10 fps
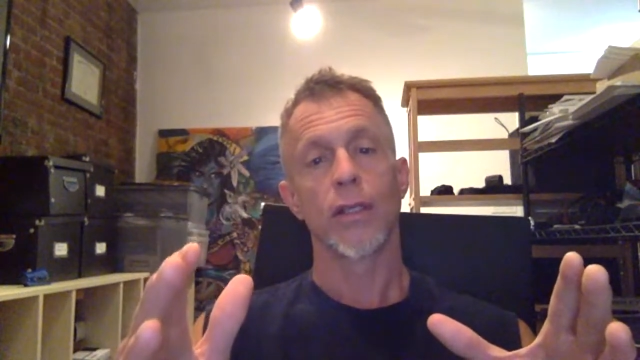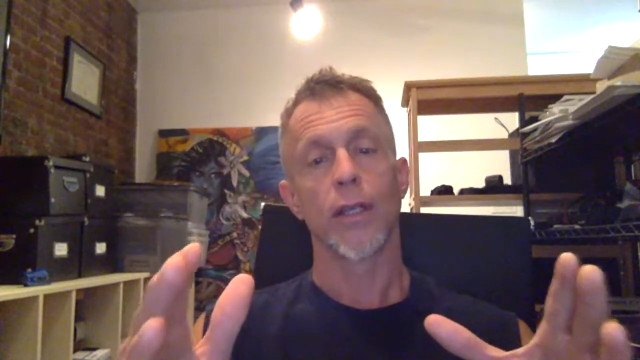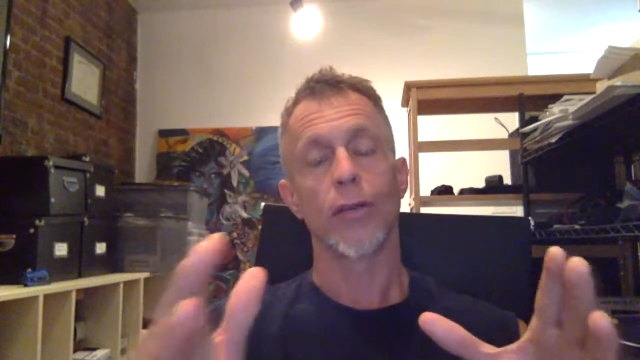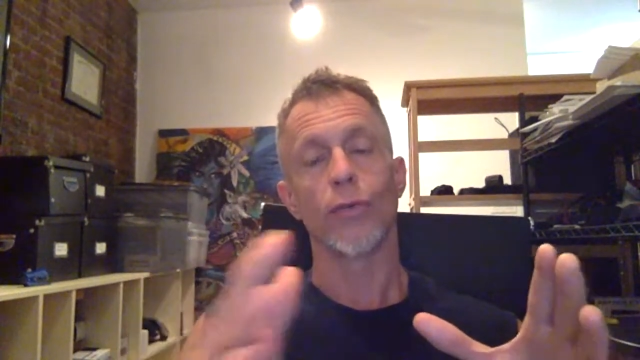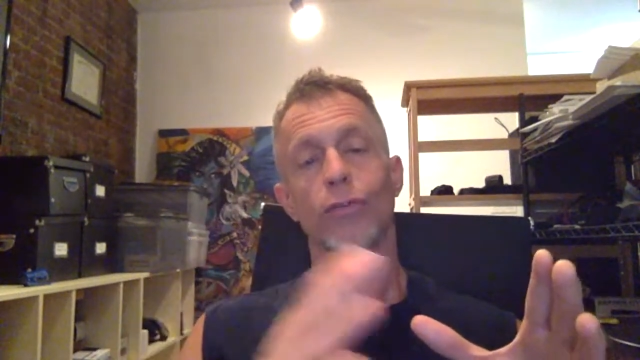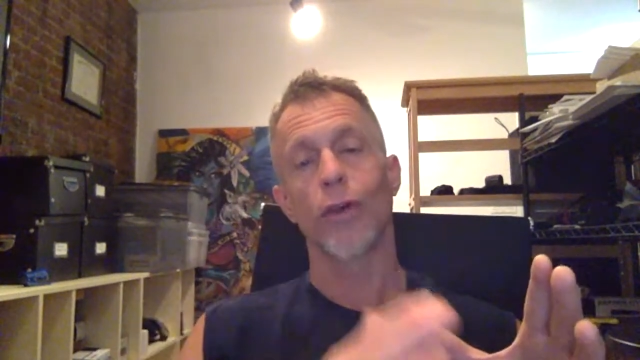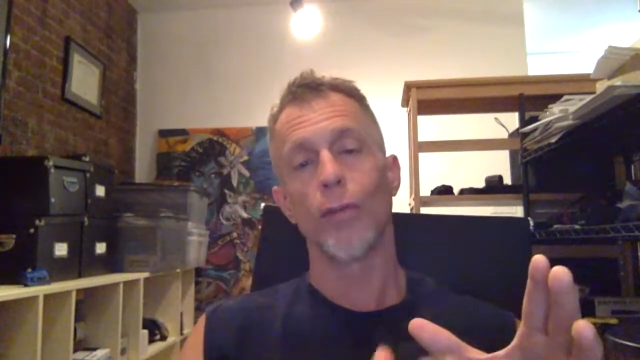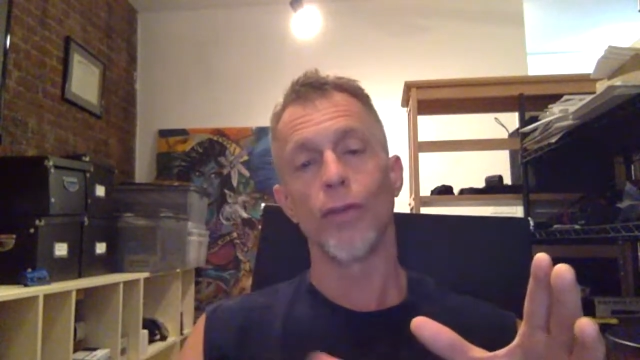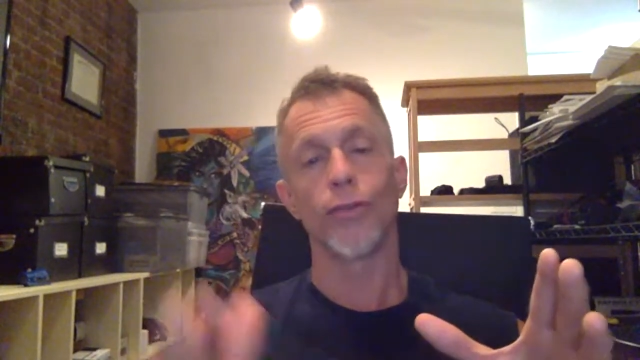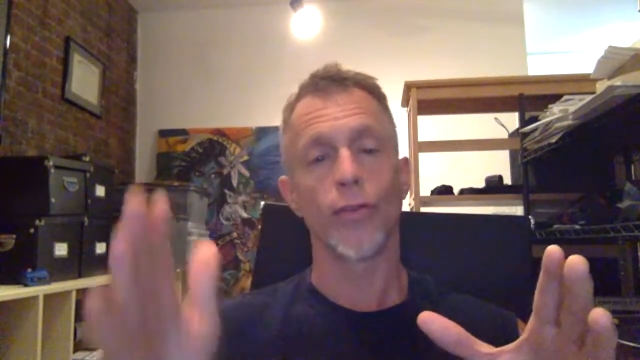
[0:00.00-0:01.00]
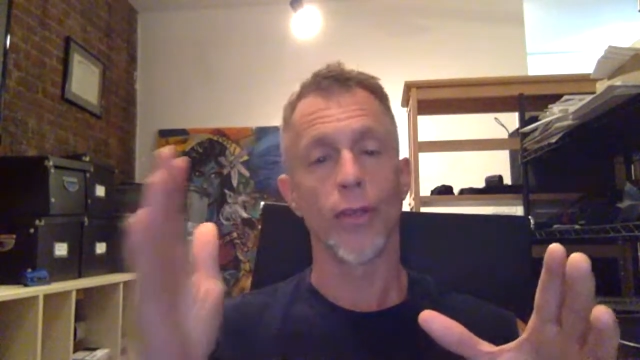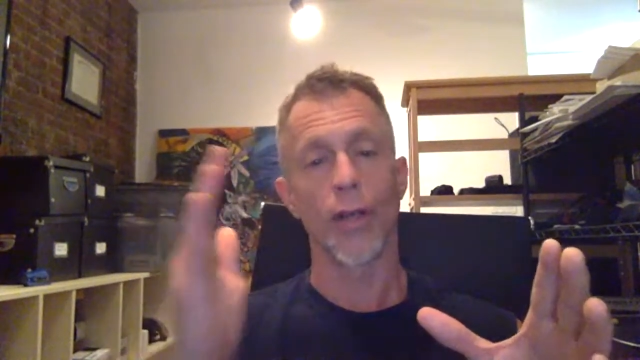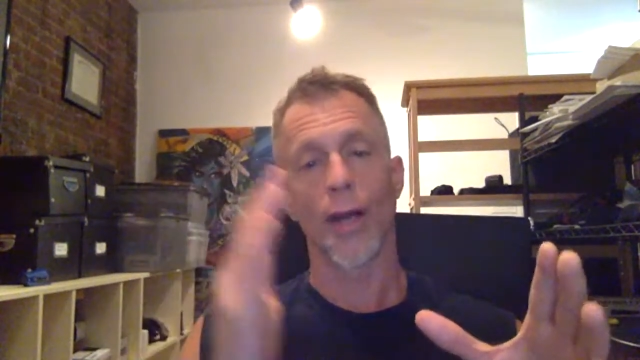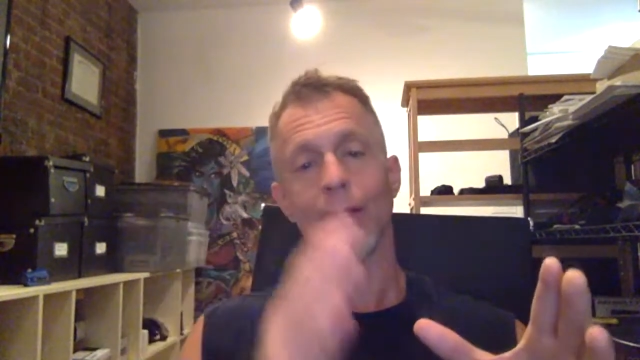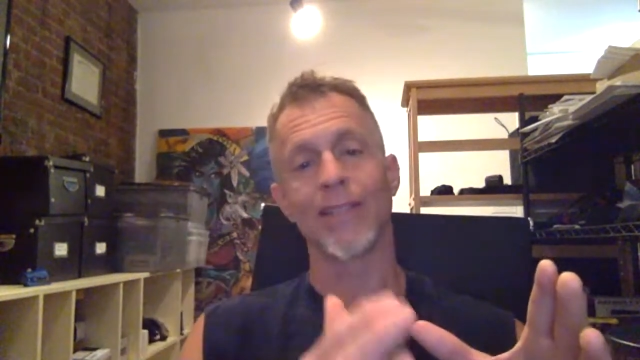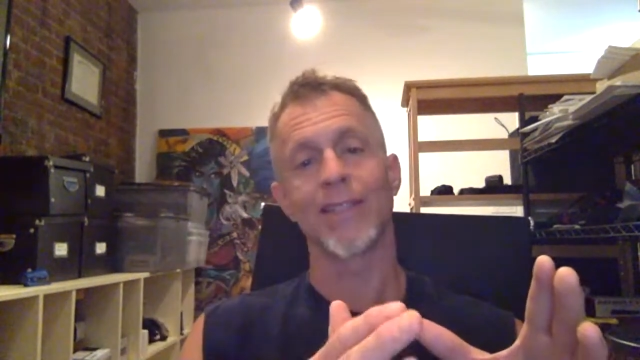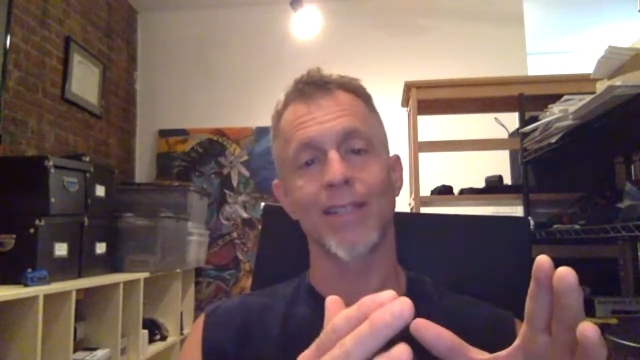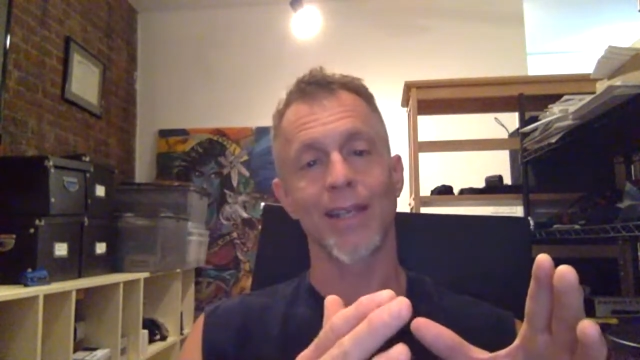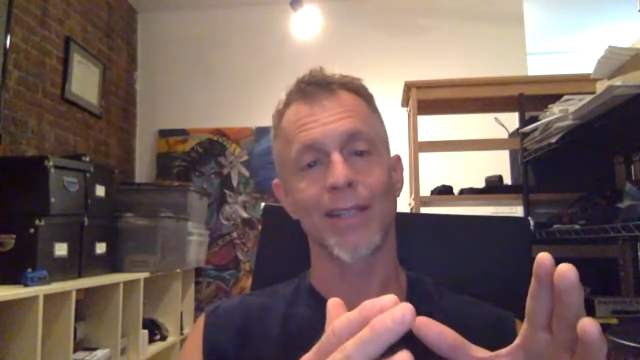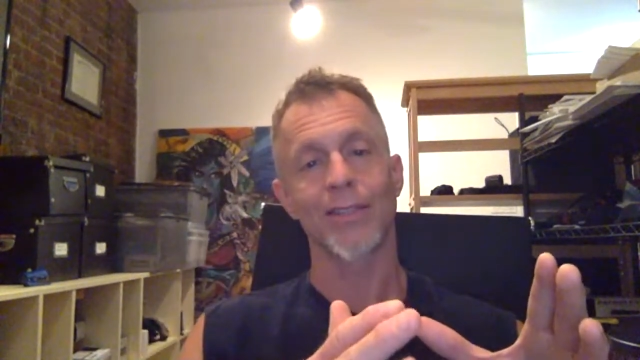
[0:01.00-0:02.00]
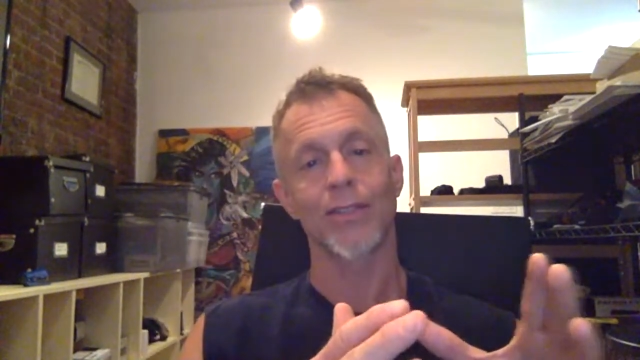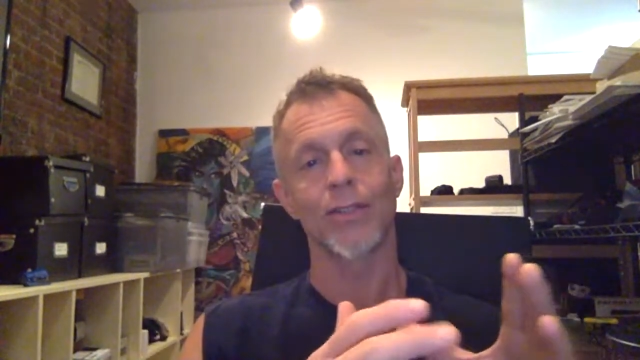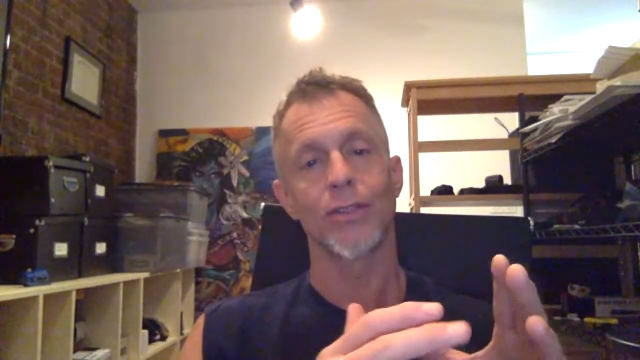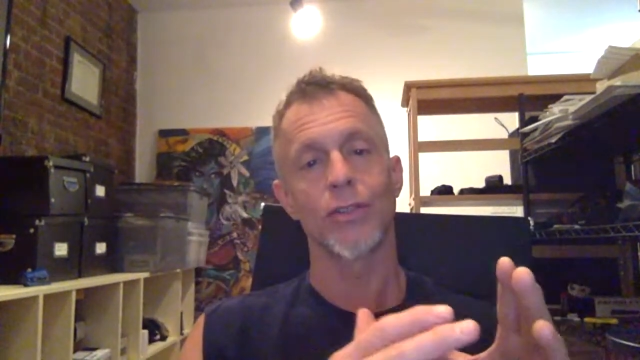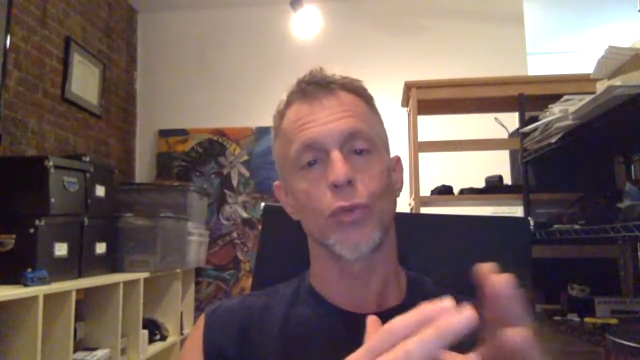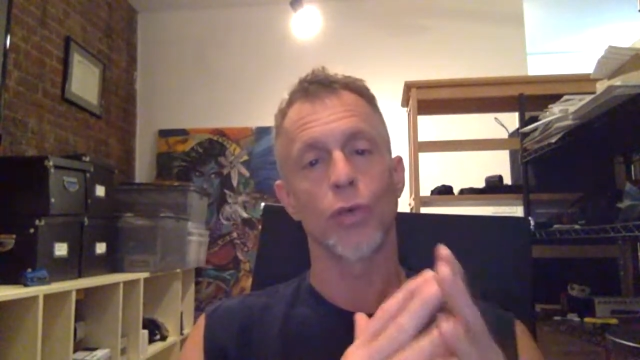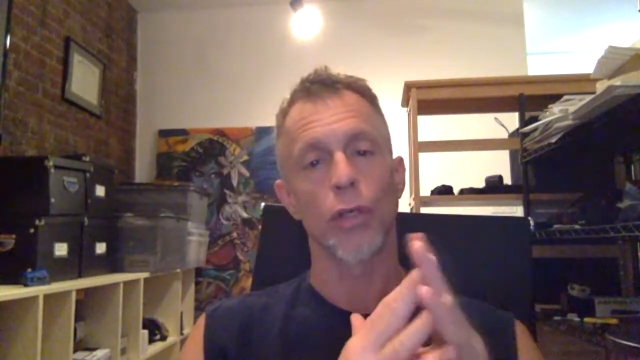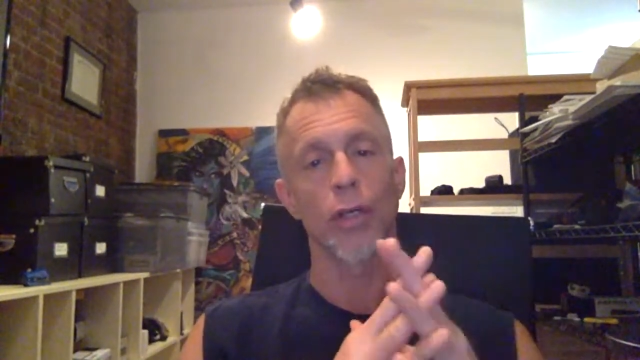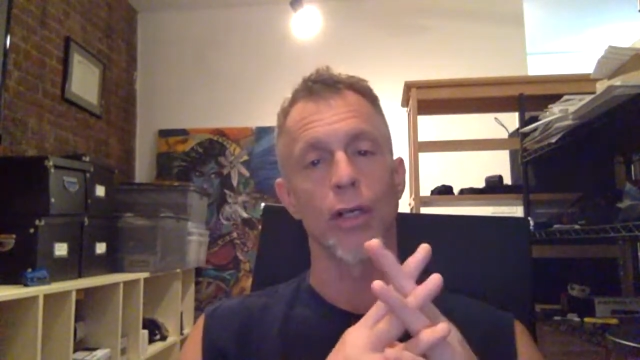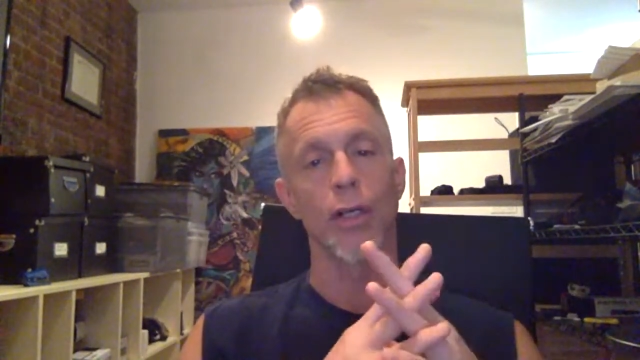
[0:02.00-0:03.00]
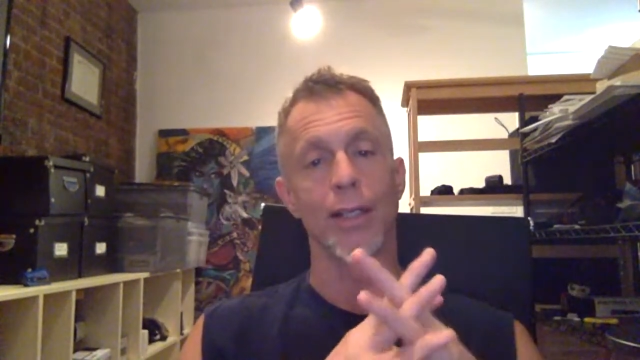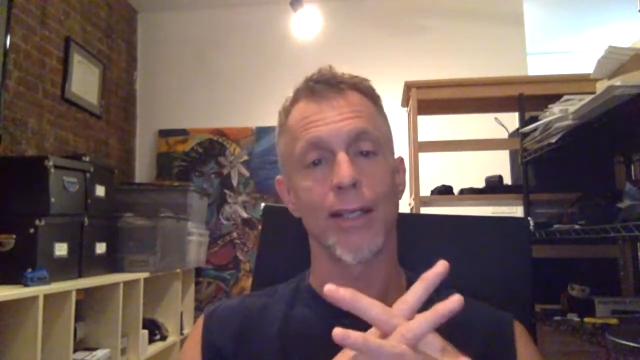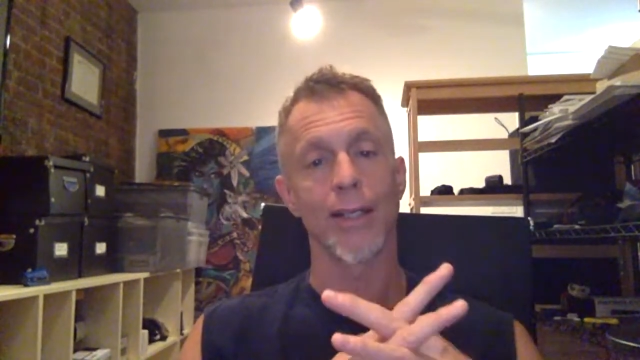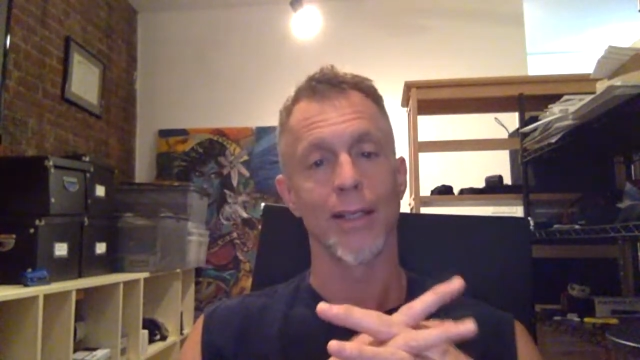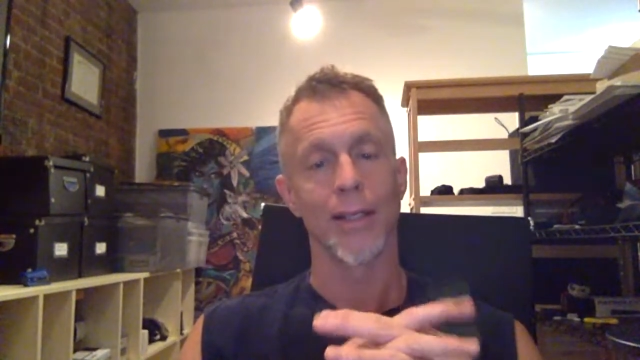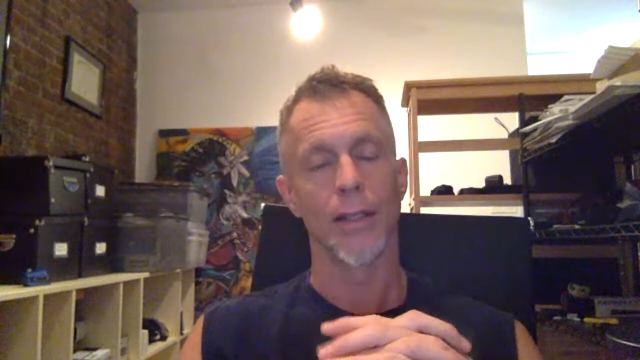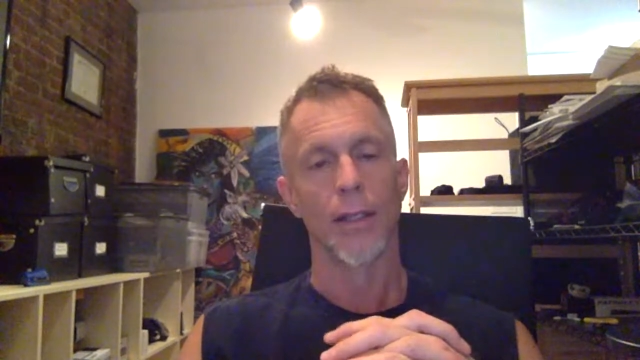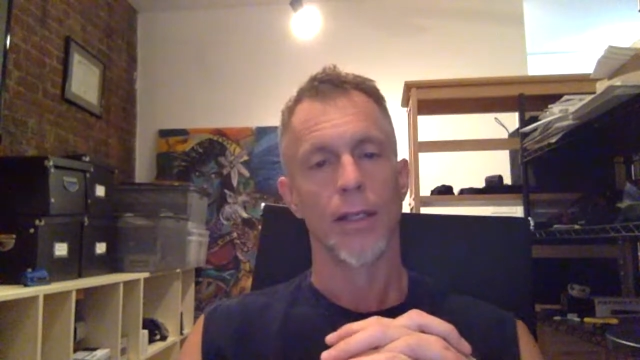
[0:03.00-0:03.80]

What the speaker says: that he was coming to the United States to work illegally.